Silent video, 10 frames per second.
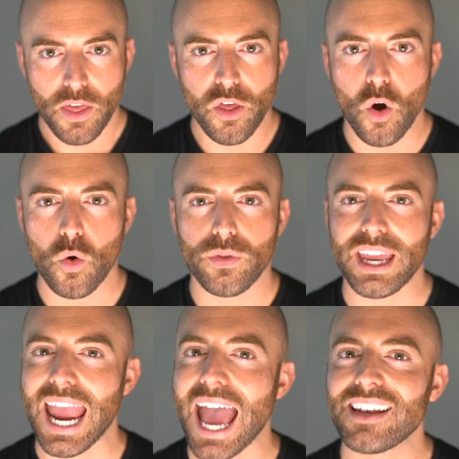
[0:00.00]
though
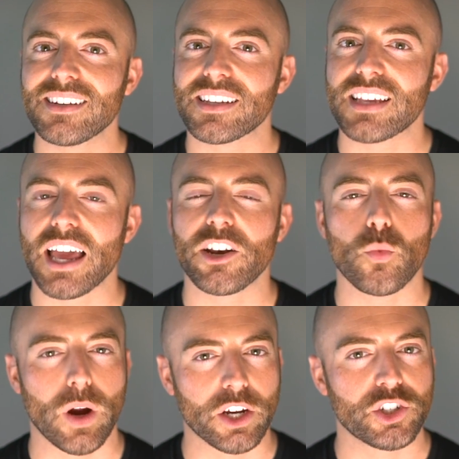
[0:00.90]
they hadn't
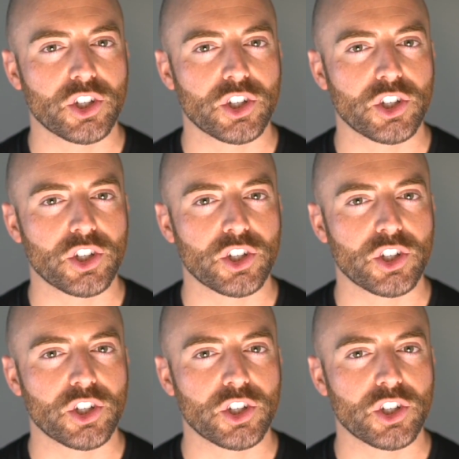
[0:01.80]
decided where it